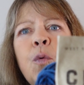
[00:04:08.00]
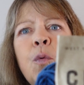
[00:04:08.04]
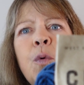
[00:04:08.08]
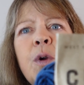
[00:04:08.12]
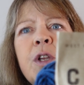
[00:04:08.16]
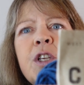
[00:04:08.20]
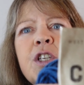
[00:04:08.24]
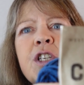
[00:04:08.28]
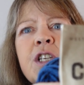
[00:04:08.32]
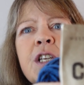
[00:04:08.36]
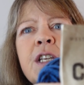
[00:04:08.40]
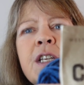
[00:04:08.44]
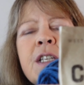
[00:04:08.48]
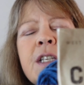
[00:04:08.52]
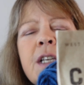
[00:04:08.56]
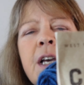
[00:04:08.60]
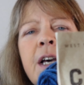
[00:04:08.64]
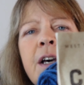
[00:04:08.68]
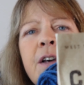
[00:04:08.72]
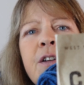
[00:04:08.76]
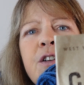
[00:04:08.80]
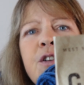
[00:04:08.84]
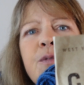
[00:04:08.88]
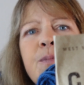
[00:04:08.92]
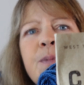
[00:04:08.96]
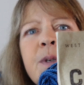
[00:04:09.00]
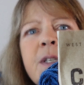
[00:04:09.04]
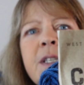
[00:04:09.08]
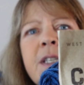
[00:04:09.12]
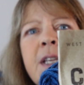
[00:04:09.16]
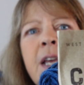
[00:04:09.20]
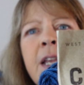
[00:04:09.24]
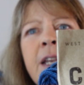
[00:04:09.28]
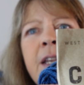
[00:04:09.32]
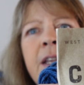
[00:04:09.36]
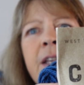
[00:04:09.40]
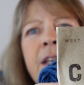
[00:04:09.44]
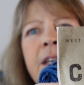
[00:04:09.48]
which is
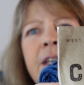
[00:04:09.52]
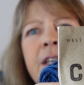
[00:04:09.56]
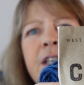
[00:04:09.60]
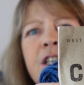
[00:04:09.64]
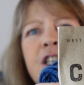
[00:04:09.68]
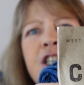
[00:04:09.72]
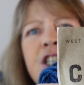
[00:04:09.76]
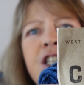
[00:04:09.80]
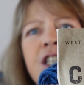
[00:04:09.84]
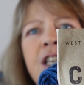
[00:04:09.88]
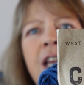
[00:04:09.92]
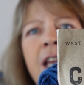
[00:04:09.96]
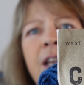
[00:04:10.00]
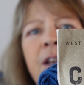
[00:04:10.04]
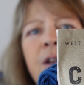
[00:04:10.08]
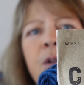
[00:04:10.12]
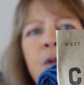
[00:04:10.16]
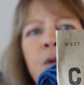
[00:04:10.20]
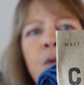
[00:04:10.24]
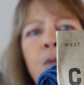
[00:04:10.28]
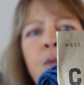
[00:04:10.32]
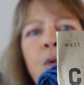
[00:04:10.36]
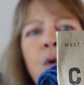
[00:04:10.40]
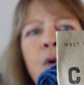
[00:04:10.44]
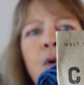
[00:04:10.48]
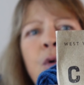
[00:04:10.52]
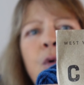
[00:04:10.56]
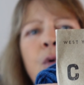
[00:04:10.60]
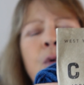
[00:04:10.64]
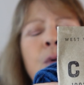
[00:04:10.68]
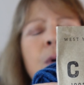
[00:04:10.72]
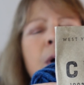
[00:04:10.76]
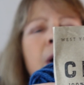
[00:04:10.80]
100% Shetland wool,